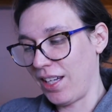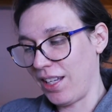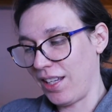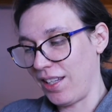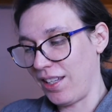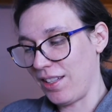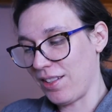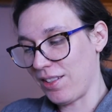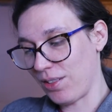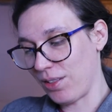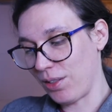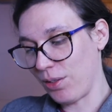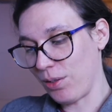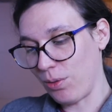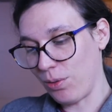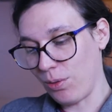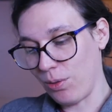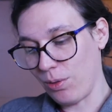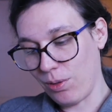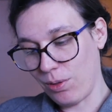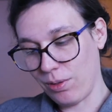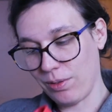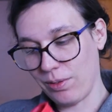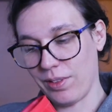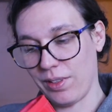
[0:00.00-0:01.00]
These are
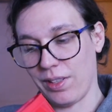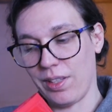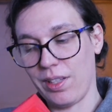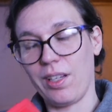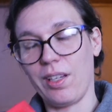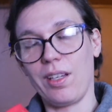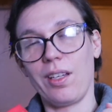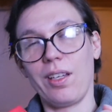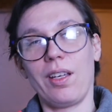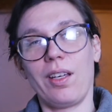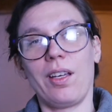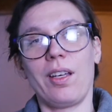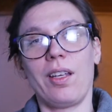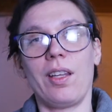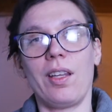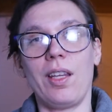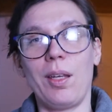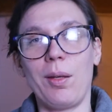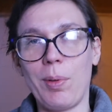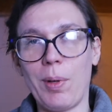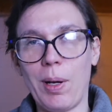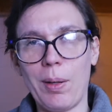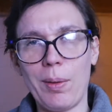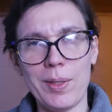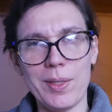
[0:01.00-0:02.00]
cool. They
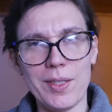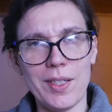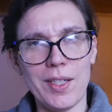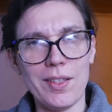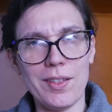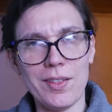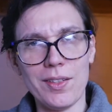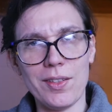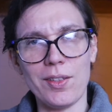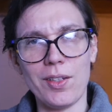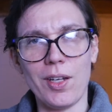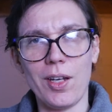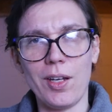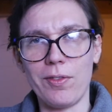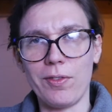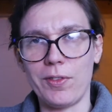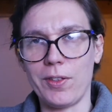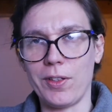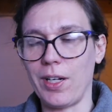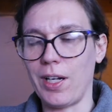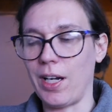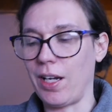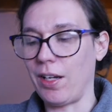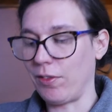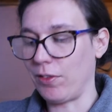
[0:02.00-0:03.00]
probably say scuffed
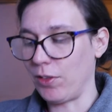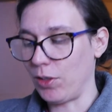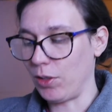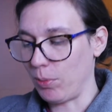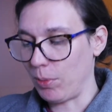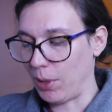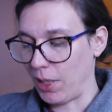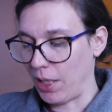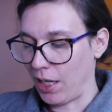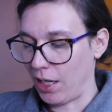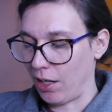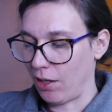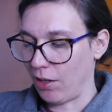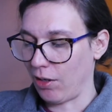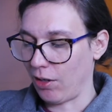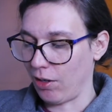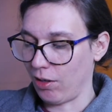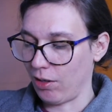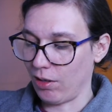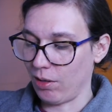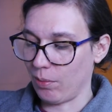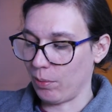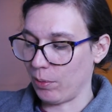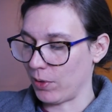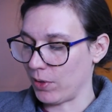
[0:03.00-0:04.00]
or have human hair
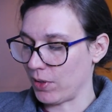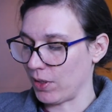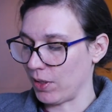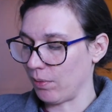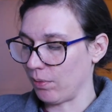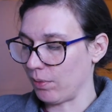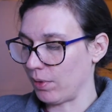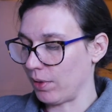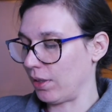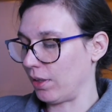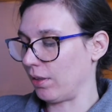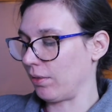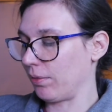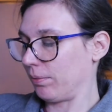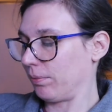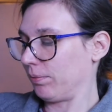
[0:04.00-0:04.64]
on them or something.